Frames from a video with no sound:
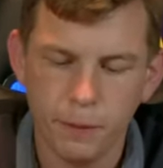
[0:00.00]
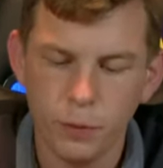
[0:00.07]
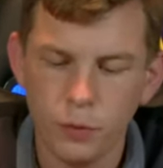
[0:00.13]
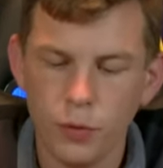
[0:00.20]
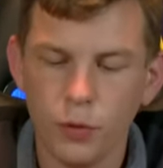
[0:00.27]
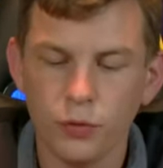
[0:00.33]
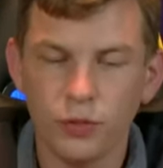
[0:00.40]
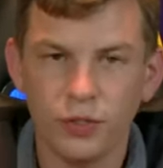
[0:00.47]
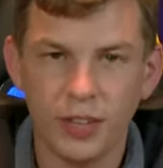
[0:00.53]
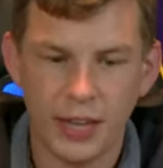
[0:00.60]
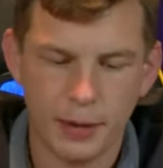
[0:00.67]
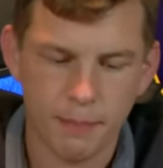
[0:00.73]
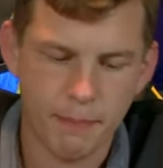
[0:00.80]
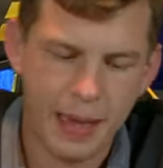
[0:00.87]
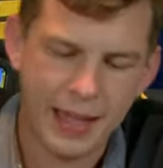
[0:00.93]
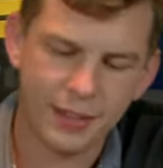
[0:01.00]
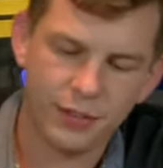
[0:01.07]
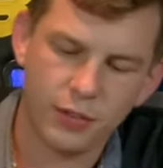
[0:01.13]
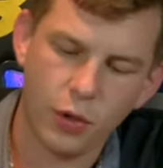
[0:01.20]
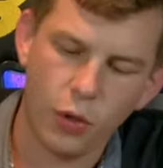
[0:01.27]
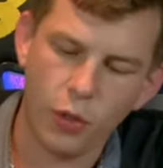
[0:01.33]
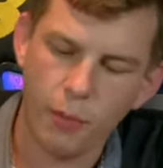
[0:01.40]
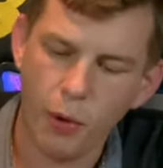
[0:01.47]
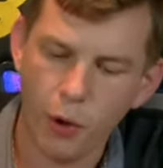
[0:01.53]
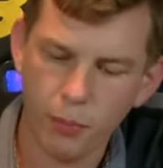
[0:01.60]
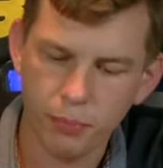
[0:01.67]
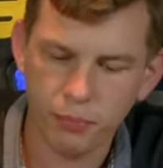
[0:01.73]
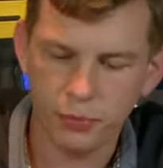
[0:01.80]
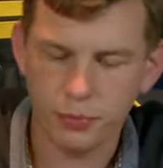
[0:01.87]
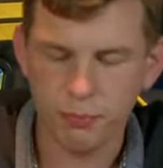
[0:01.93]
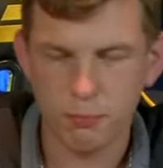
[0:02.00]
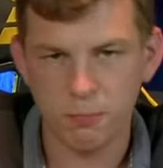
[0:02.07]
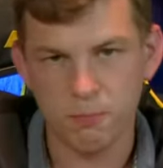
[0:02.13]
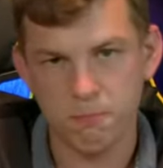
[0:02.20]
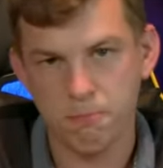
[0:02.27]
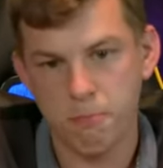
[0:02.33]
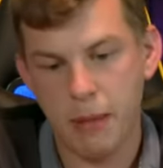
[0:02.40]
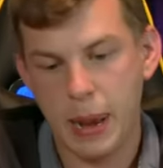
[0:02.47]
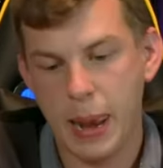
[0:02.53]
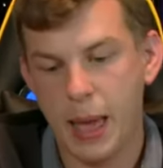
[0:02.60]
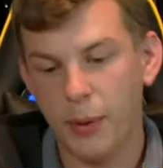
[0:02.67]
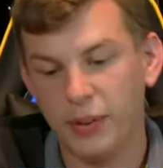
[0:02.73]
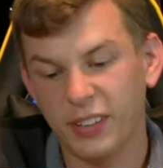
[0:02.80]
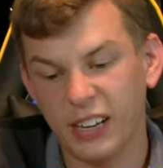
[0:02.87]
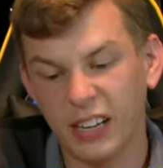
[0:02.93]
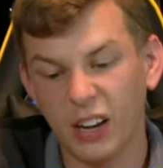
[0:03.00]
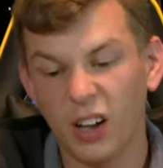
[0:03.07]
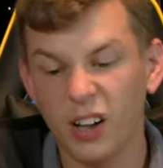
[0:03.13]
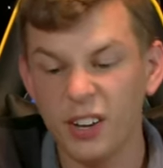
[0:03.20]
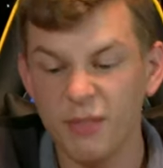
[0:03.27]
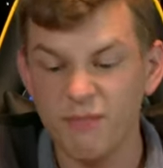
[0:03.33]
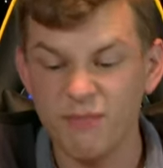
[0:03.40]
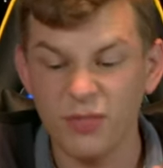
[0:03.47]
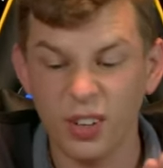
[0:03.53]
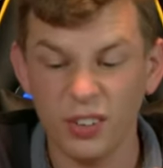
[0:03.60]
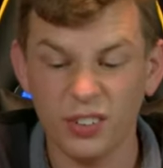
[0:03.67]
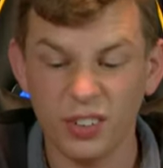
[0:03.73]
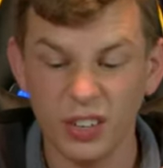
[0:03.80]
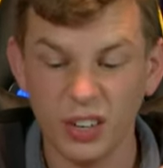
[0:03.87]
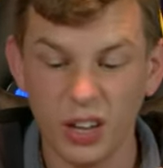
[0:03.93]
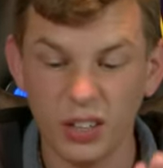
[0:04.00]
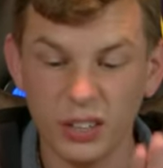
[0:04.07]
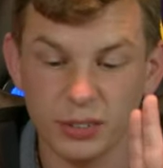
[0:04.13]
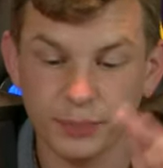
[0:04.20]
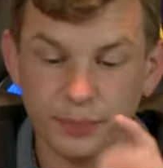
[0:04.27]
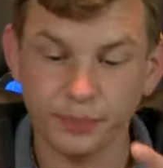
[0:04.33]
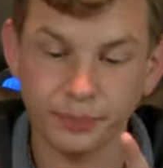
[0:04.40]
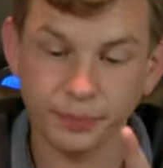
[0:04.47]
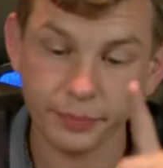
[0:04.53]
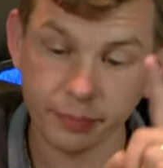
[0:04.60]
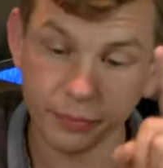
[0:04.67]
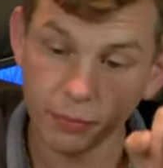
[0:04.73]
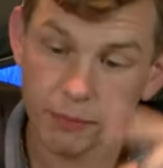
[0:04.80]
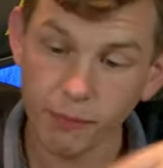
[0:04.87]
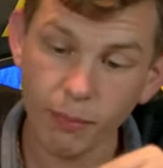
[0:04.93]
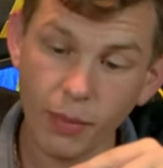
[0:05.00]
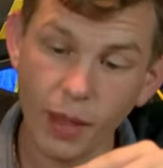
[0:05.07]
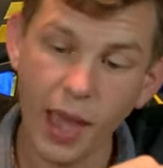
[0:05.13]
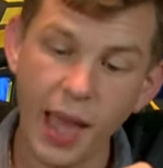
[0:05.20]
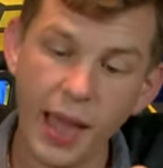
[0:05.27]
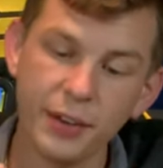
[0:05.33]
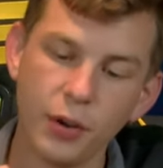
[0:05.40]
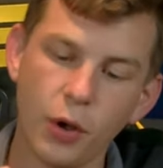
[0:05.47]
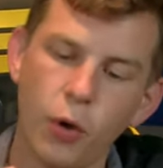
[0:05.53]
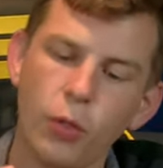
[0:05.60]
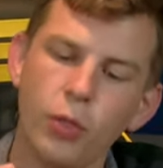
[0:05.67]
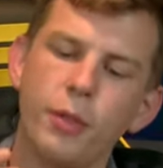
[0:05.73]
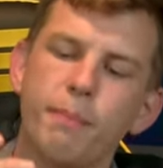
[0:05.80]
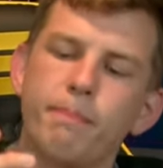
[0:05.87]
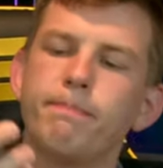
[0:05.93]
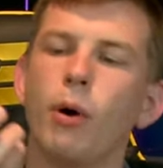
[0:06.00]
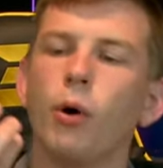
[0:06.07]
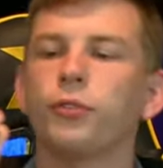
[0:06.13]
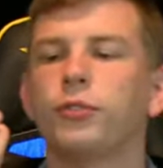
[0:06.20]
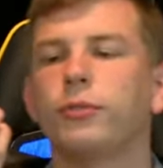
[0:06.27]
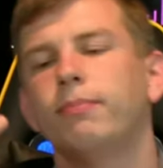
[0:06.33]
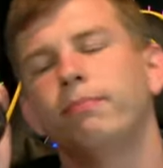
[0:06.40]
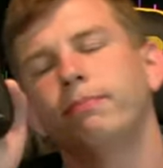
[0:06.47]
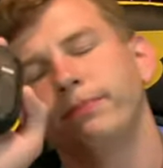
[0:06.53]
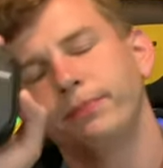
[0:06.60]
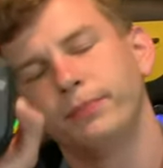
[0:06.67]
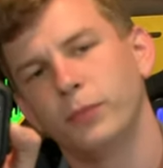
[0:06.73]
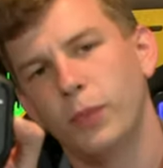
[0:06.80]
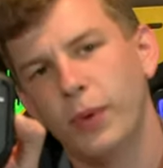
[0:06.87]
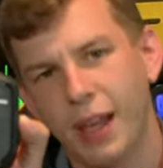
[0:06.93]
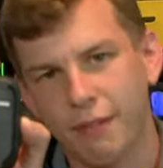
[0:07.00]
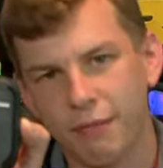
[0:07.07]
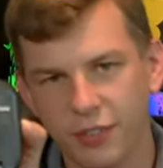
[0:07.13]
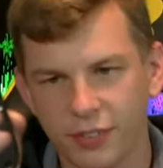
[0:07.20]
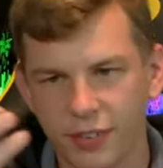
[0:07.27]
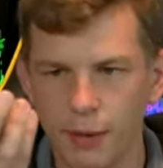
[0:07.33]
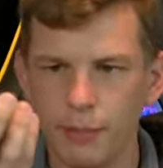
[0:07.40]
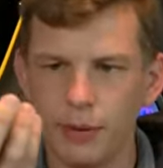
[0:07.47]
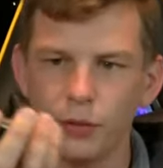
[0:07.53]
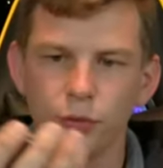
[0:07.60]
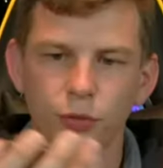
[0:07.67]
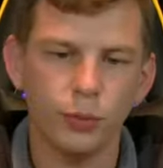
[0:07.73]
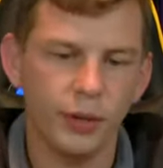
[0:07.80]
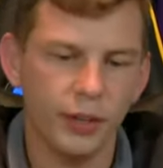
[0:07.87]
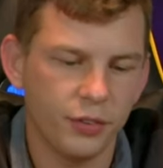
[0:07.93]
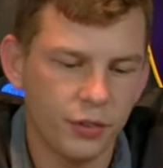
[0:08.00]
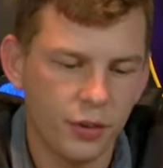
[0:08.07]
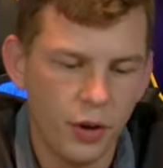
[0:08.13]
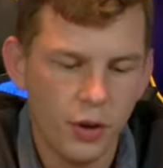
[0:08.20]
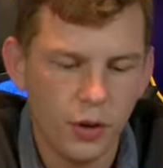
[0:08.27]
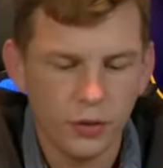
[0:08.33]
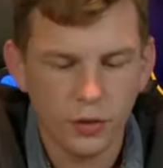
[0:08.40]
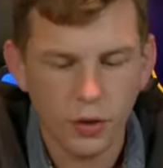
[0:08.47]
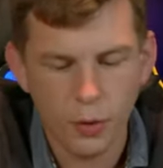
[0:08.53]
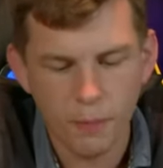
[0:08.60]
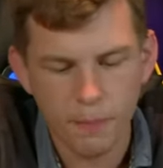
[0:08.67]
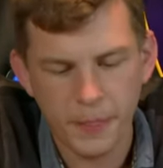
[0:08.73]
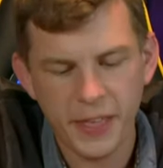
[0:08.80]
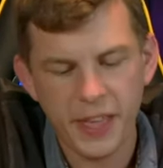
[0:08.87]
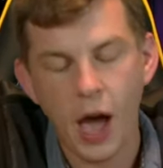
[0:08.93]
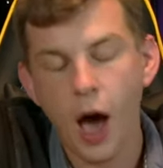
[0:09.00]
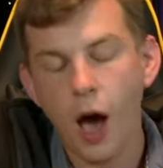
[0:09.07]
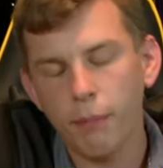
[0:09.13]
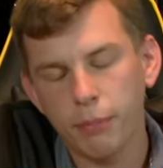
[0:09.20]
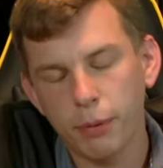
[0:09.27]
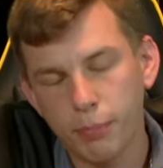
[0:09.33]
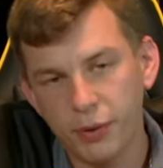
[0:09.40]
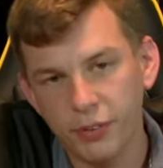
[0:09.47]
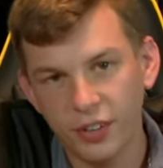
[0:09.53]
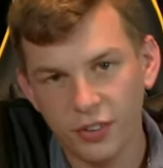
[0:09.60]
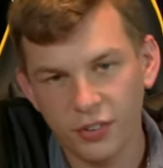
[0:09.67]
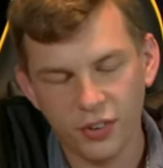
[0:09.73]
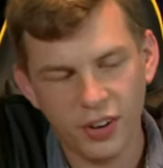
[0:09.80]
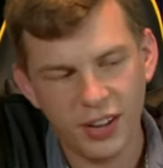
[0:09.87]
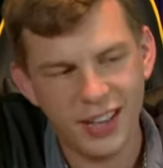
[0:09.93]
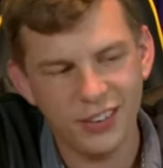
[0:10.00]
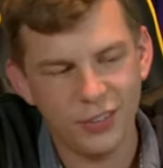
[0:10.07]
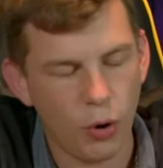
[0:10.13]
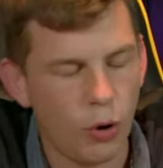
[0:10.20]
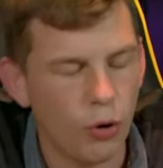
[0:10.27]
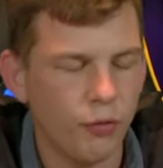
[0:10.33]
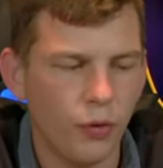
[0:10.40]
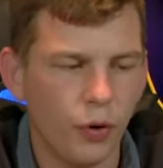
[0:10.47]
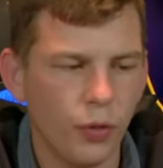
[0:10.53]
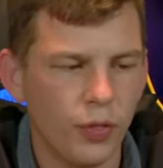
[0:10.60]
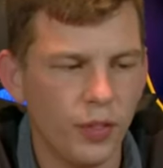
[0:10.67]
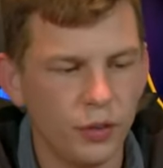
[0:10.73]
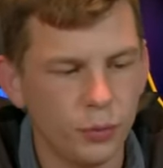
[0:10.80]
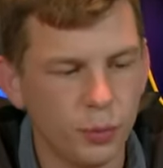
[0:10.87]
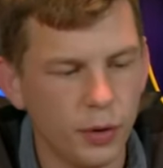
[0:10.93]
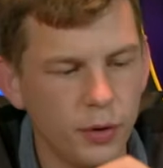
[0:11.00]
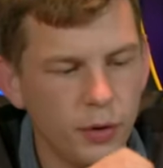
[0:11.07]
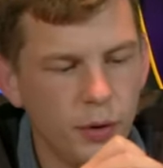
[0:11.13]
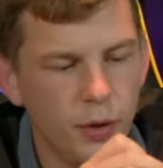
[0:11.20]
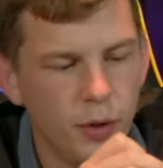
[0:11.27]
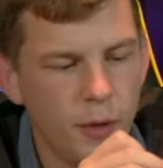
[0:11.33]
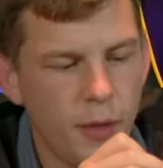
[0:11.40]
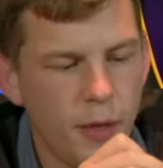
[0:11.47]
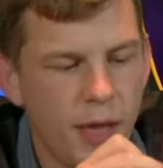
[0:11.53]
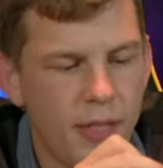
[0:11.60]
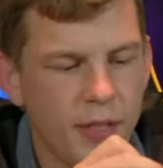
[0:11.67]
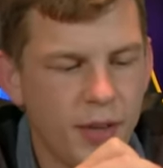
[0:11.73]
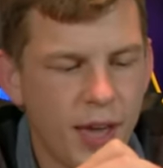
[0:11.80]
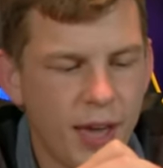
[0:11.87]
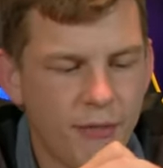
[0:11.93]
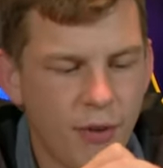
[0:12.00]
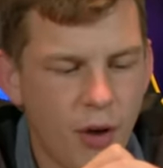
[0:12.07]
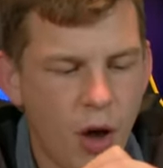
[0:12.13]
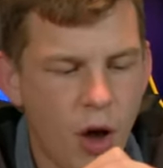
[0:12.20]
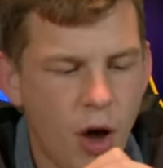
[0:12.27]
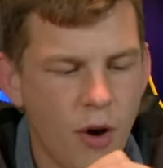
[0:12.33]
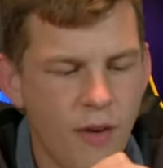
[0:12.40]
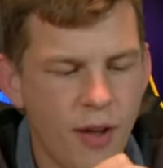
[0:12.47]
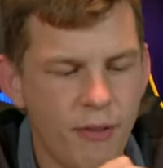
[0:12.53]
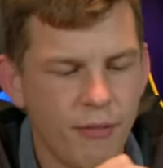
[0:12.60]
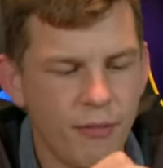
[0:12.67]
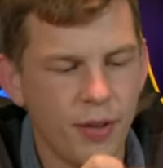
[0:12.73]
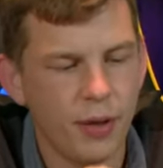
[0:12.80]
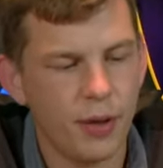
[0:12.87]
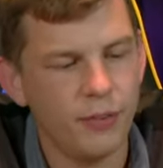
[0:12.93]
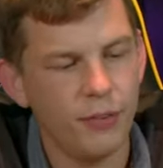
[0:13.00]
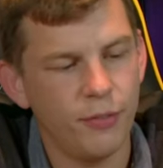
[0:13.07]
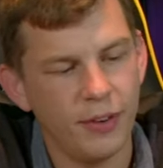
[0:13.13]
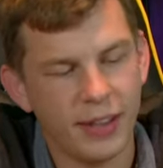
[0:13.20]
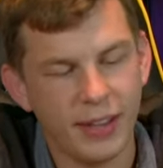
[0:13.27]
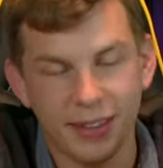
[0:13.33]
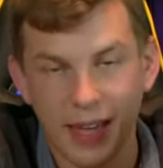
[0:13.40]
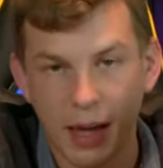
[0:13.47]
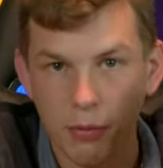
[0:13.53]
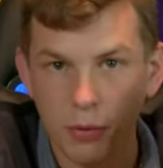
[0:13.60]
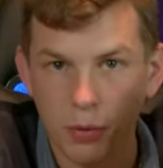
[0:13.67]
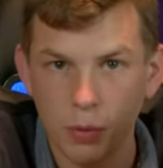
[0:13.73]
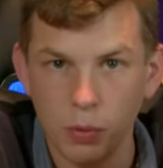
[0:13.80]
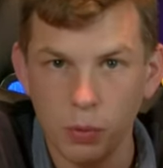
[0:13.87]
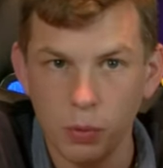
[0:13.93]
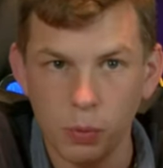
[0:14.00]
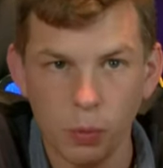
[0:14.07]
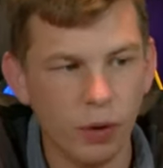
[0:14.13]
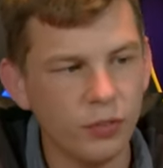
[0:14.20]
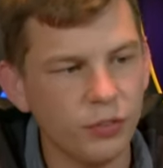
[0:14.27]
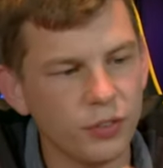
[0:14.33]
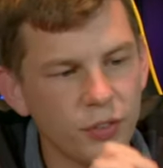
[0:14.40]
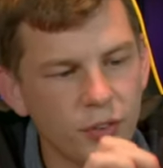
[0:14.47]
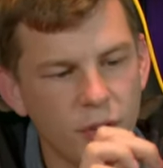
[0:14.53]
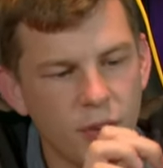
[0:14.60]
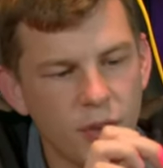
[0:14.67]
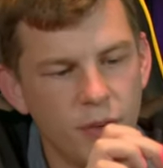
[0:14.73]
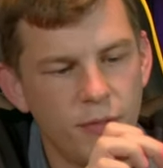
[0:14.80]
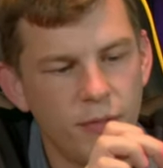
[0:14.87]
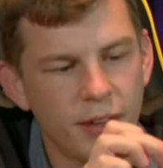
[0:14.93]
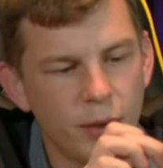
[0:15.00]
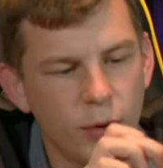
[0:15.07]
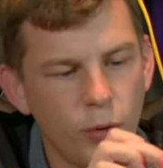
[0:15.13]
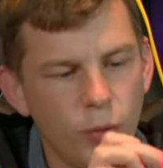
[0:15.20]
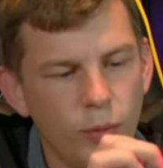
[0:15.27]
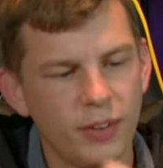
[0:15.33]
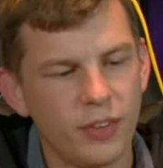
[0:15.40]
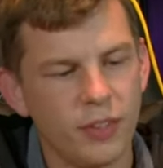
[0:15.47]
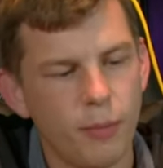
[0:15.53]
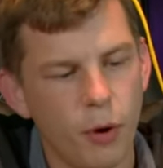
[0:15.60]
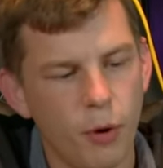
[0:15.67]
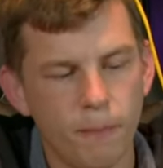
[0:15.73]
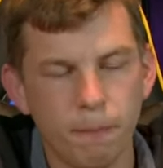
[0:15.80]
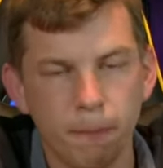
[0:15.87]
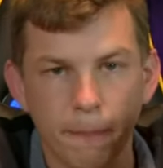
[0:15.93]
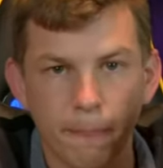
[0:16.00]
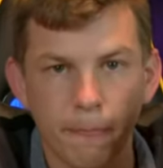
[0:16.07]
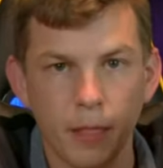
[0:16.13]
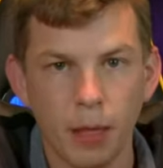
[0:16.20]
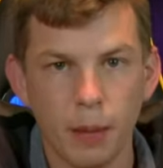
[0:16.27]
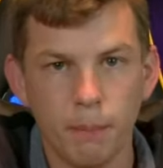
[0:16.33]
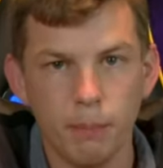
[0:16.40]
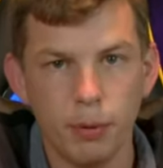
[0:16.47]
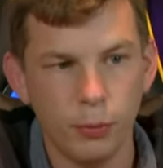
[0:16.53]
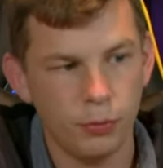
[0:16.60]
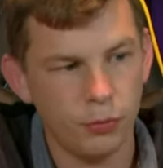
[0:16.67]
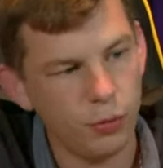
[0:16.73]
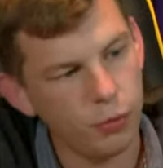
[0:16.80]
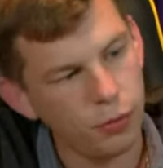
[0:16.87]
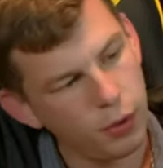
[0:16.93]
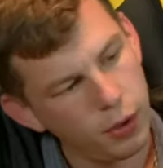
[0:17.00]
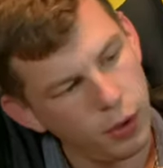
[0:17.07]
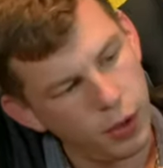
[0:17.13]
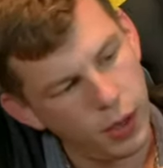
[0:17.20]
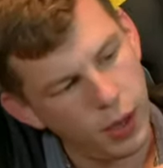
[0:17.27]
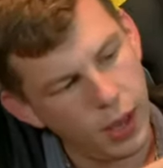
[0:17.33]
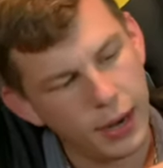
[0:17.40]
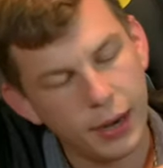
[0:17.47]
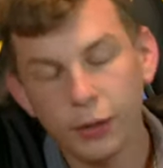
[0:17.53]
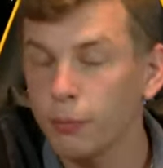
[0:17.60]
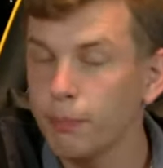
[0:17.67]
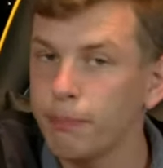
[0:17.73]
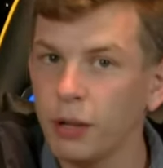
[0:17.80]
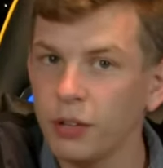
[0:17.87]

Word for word: Non-stick mat on the bottom, allow it to glide, nice and light. And on the bottom we have the same little switch. So the up position is off on this one. And then you have RF, if you flick it down once, flick it all the way to the bottom, Bluetooth. Little